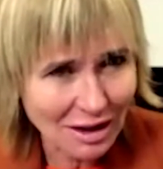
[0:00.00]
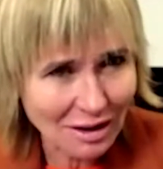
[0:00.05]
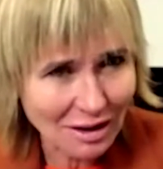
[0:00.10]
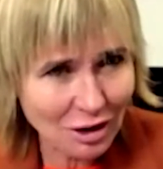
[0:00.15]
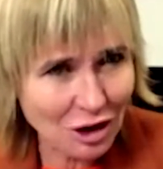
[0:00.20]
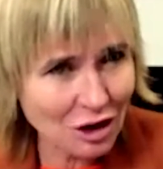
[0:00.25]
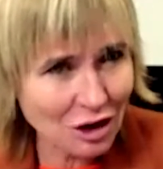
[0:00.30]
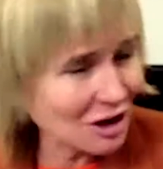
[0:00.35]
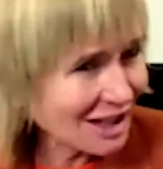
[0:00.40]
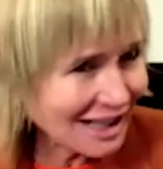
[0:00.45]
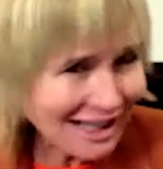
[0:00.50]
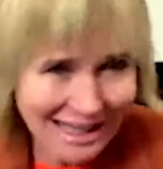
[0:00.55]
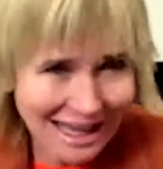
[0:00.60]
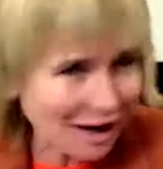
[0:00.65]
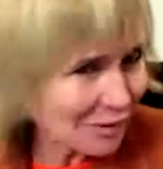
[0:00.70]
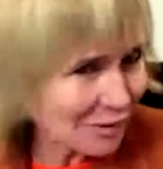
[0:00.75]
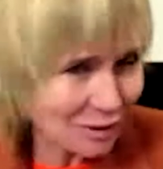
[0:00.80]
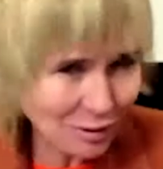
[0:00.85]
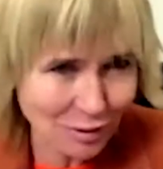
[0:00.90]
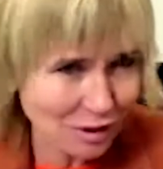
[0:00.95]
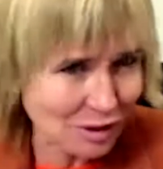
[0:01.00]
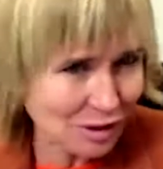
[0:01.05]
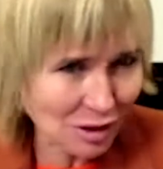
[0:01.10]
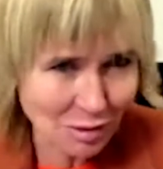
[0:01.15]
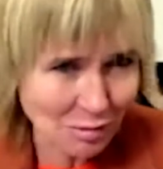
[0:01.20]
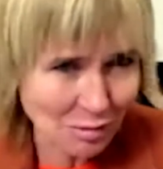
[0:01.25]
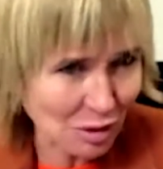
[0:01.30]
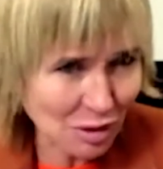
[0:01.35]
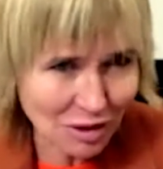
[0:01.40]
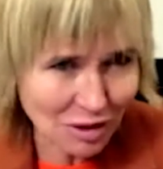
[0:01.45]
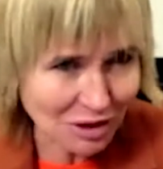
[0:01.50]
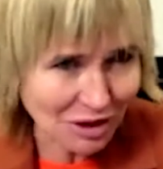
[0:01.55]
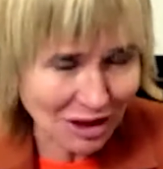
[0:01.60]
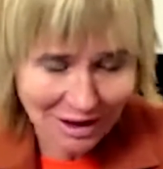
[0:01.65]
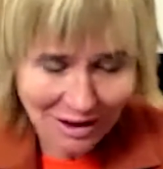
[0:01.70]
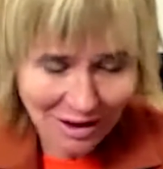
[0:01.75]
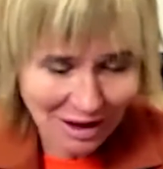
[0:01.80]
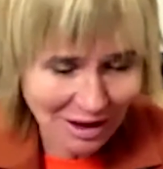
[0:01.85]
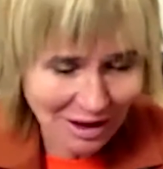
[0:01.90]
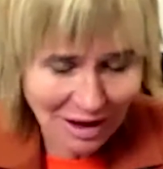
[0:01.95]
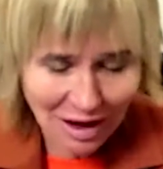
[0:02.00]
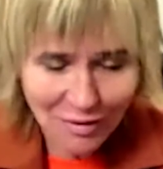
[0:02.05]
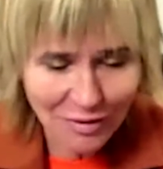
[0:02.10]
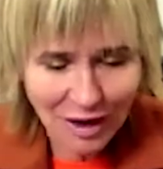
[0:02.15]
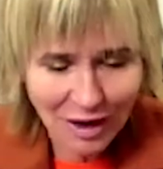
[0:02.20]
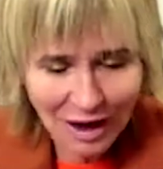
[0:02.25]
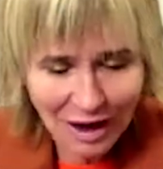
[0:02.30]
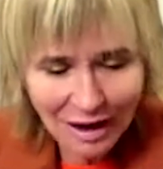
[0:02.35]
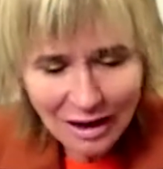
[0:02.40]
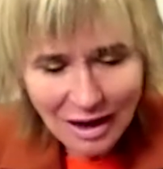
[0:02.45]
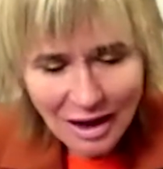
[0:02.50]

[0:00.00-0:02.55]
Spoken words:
Because you didn't have the runs on the board yet. I love that.